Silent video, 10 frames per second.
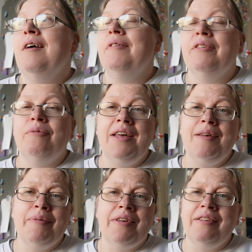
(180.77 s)
But it's
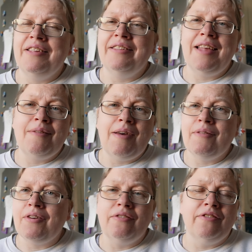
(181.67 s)
weird because he's never
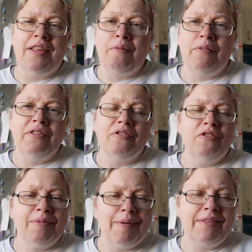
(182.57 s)
ever gone to that one. He's
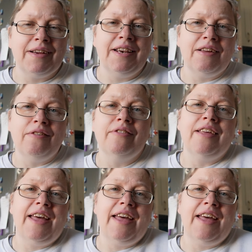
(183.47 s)
automatically gone to